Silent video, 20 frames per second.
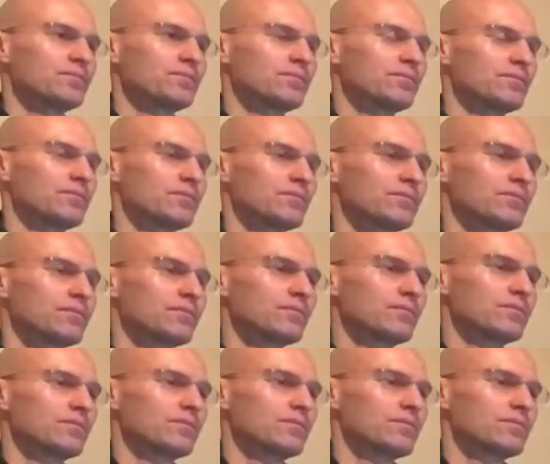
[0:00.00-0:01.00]

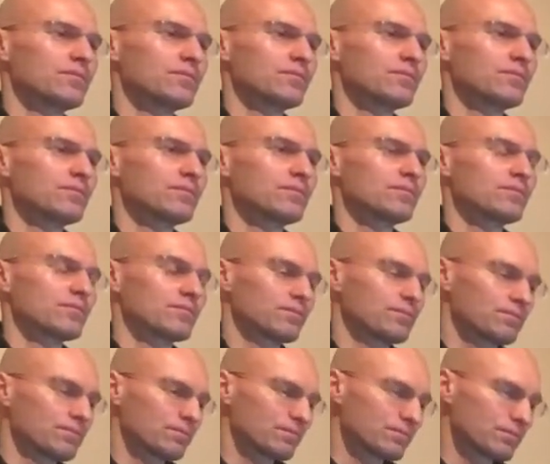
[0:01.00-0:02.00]

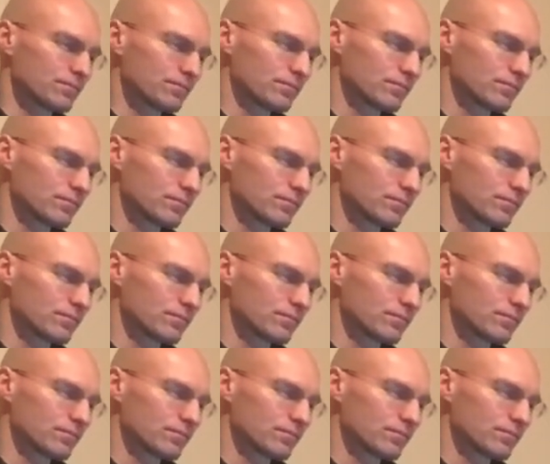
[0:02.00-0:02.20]
Nothing is said.